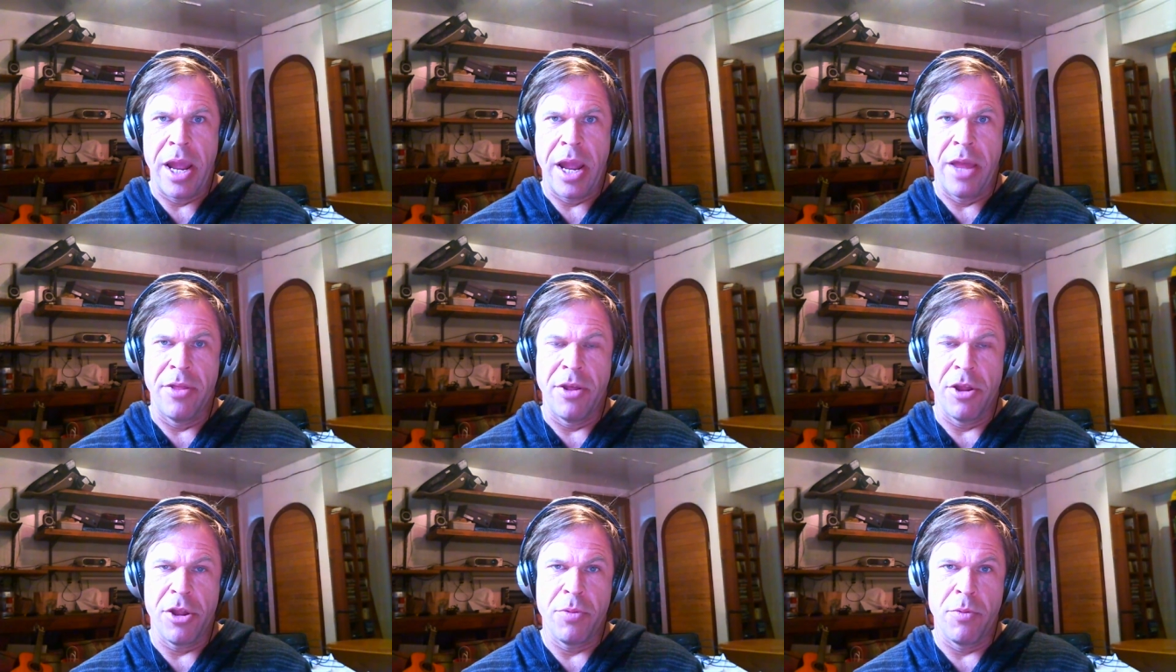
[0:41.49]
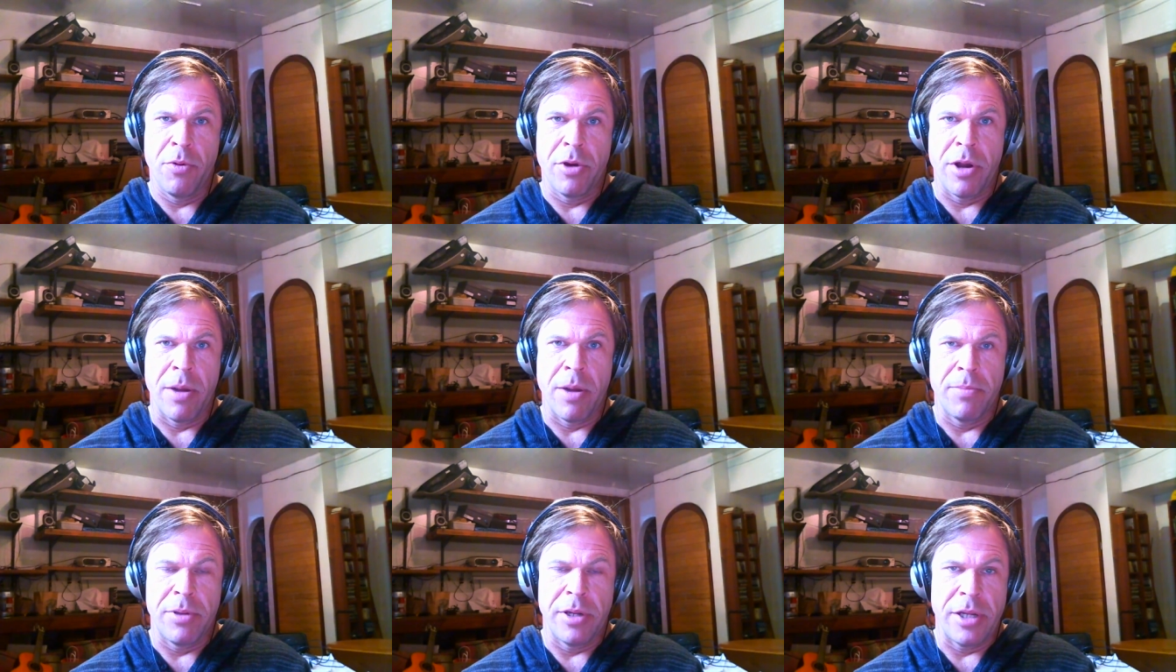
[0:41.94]
And this will
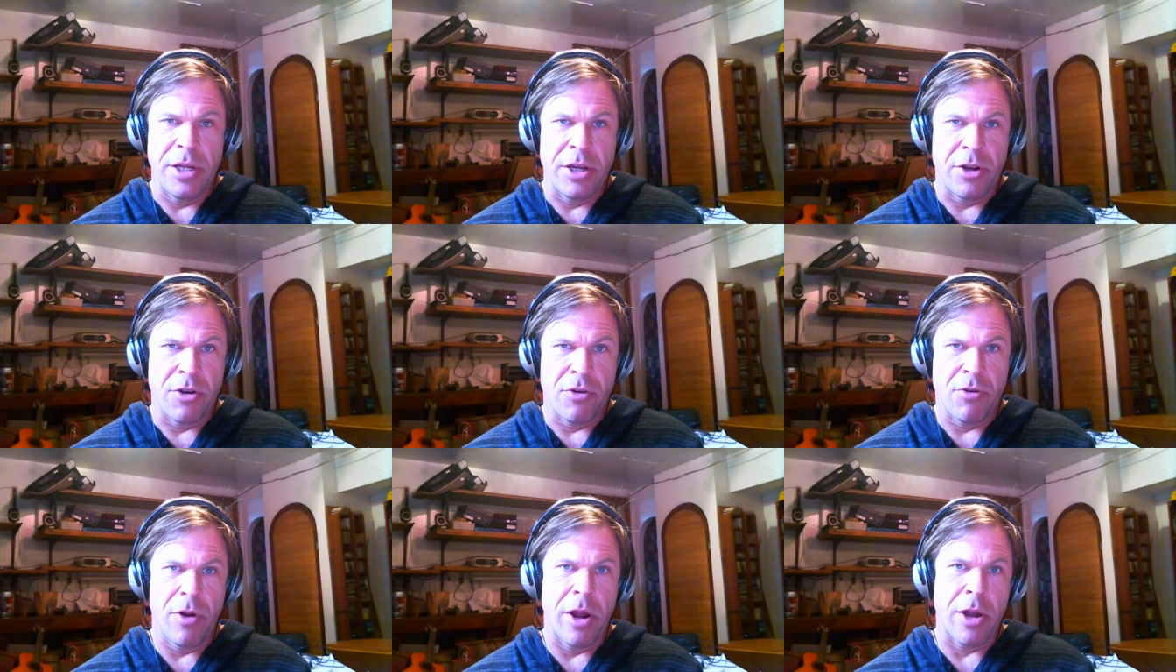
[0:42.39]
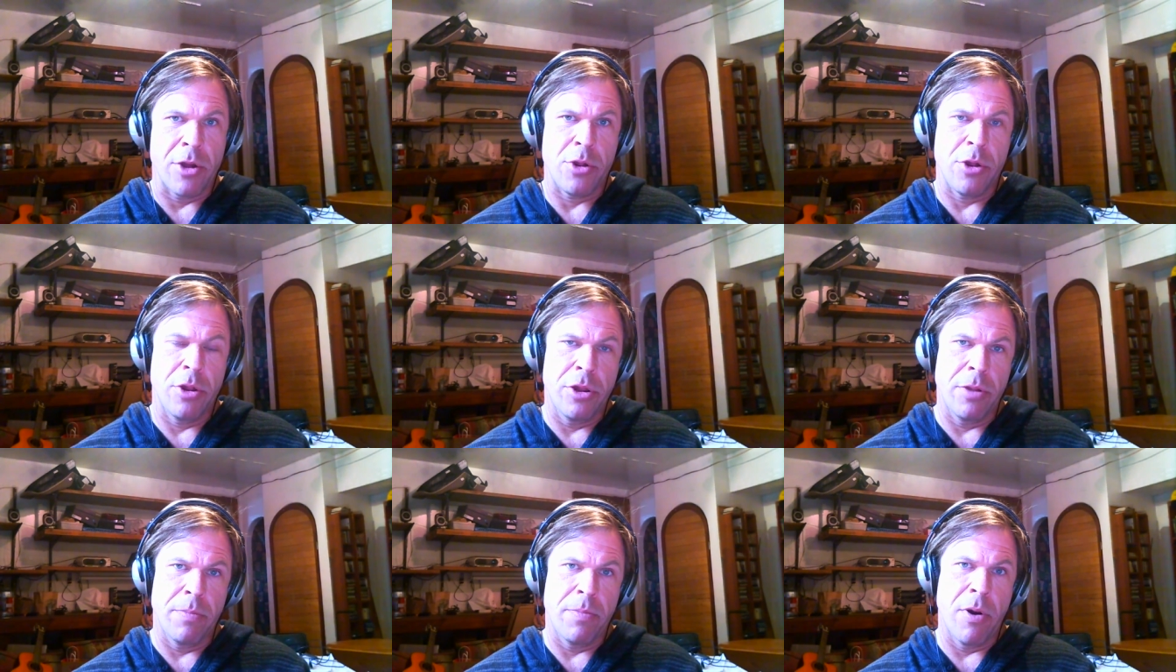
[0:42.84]
completely
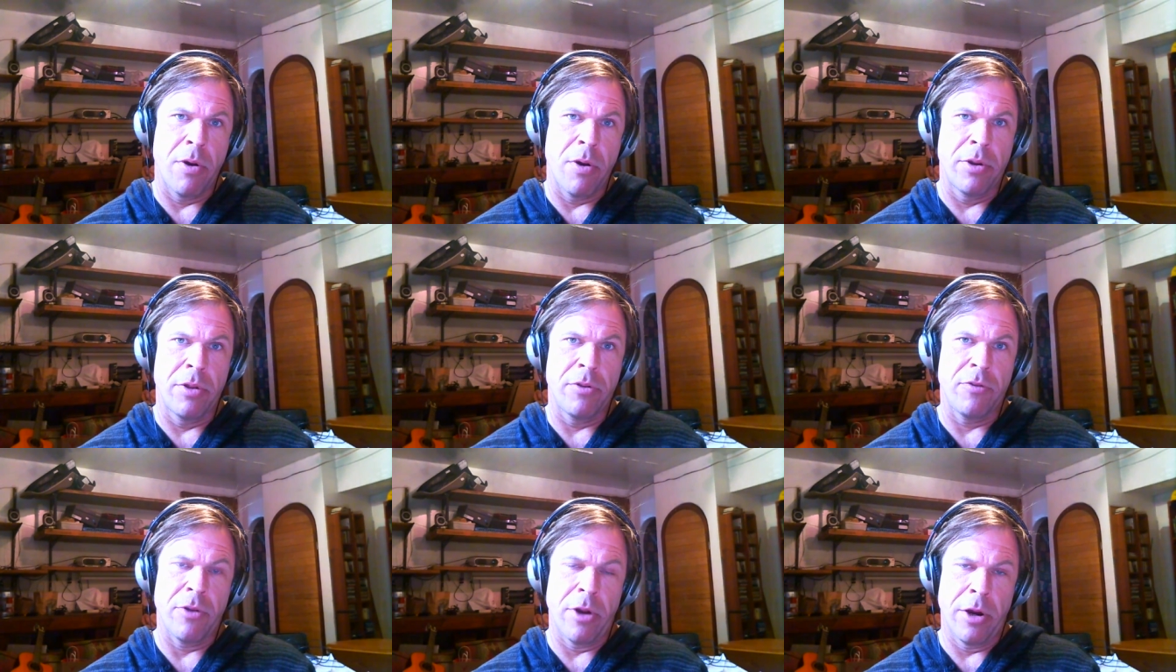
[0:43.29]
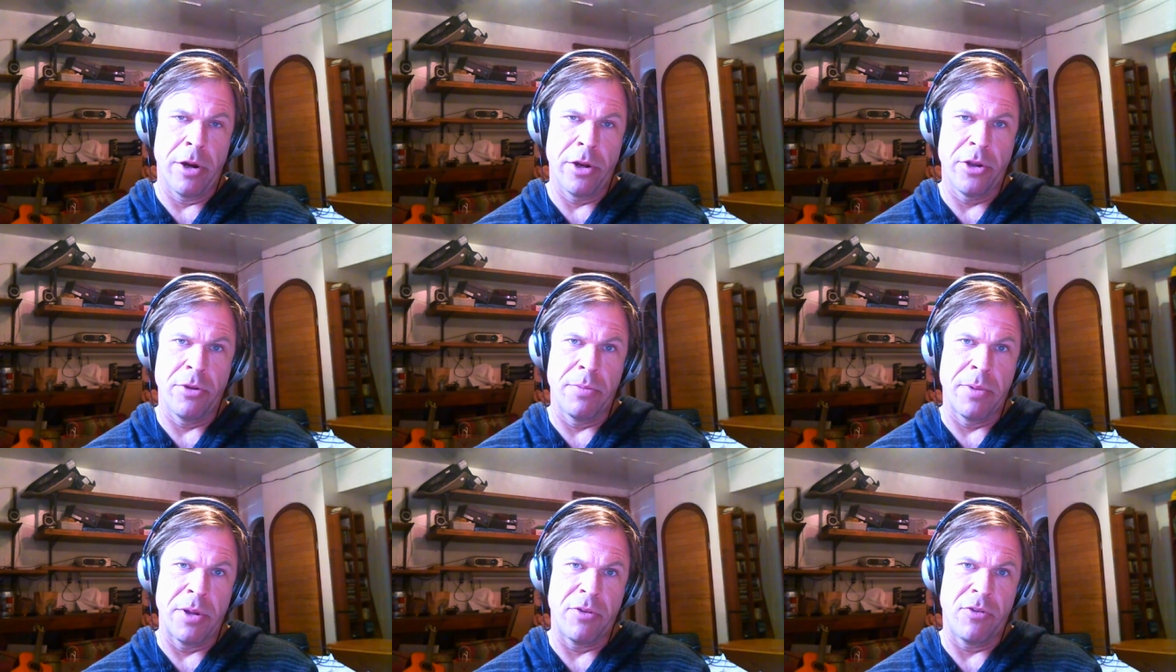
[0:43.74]
crush his opponent's
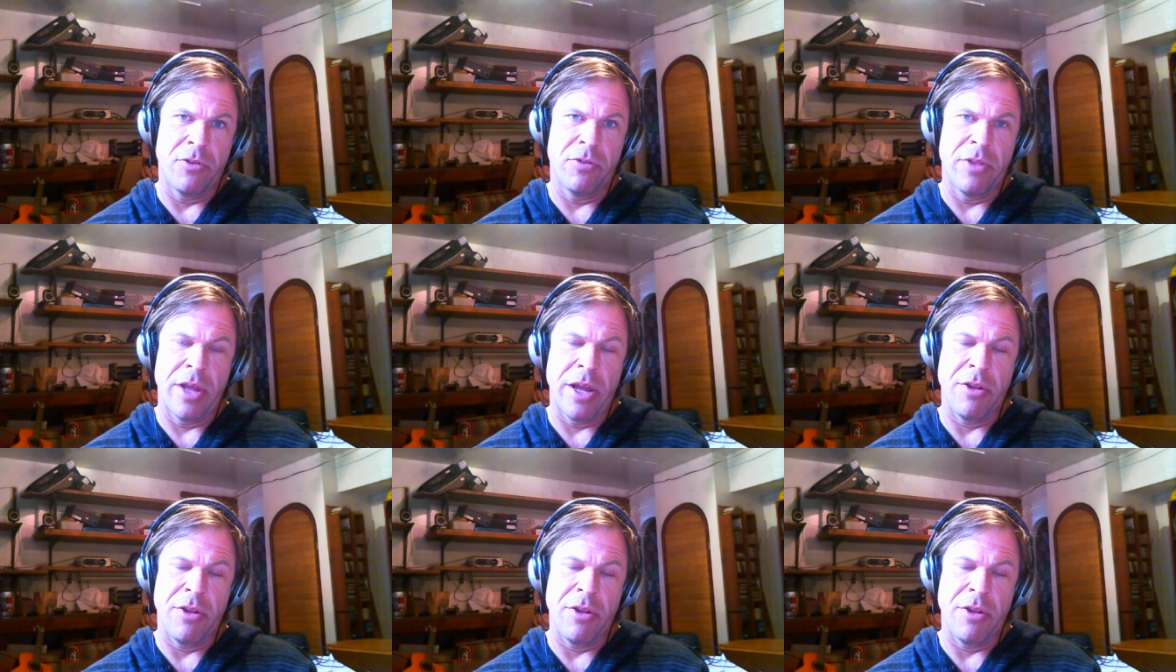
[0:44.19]
arguments.